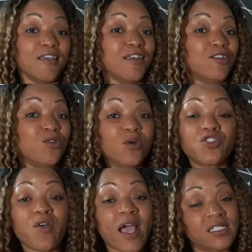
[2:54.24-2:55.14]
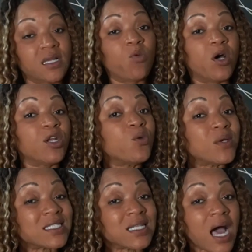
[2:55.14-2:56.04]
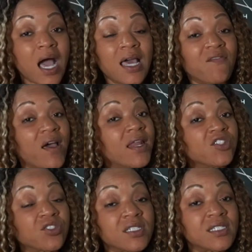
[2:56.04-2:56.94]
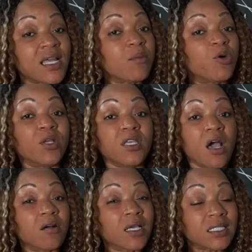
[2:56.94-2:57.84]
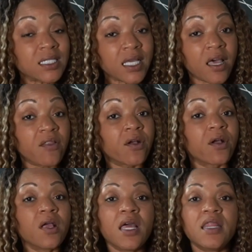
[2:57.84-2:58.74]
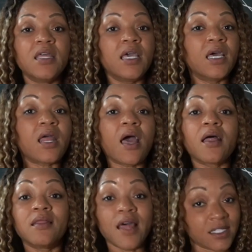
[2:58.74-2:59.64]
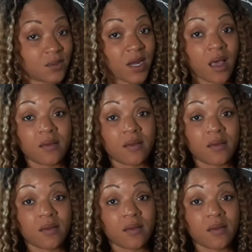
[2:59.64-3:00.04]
you attract someone who is not financially stable and y'all get together, then that's what